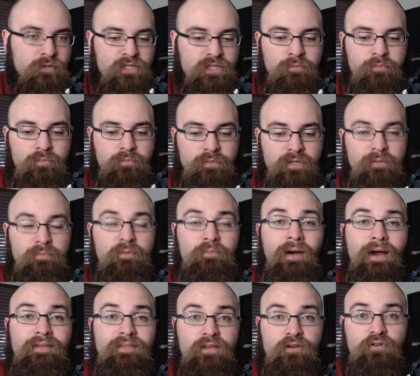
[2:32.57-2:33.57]
keep in
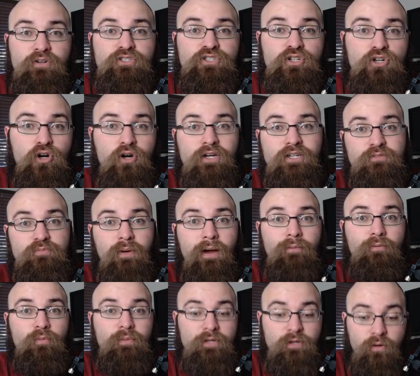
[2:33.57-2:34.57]
mind that Christian Kirk is
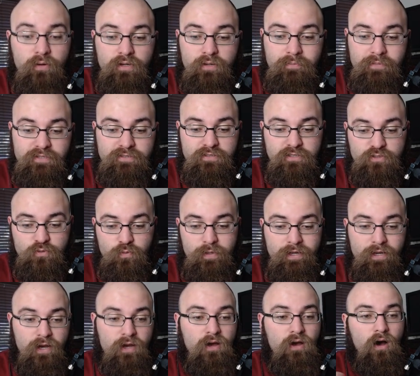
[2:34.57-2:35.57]
probably going to miss this
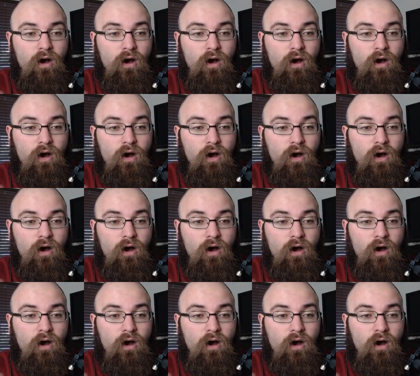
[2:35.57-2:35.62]
week.